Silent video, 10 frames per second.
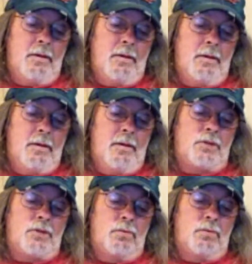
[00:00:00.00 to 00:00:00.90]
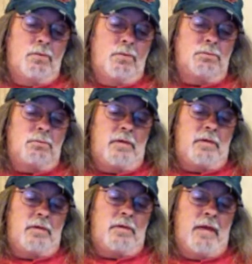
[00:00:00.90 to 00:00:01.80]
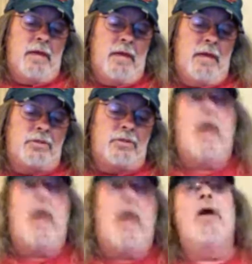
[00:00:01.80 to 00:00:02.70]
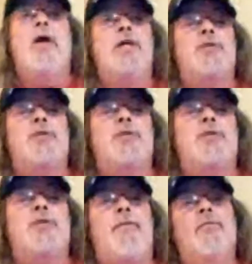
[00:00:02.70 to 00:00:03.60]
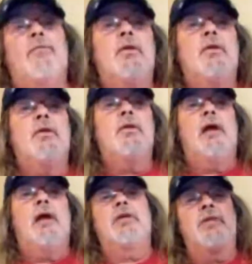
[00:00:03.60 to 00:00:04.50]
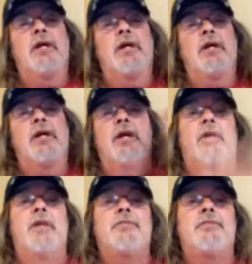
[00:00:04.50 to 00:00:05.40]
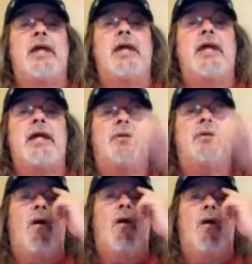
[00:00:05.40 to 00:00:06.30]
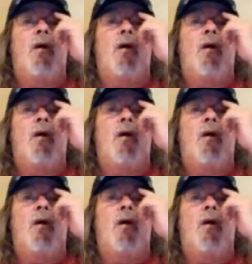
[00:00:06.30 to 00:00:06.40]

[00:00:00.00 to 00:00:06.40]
So everything worked out well yesterday. I'll give you another update on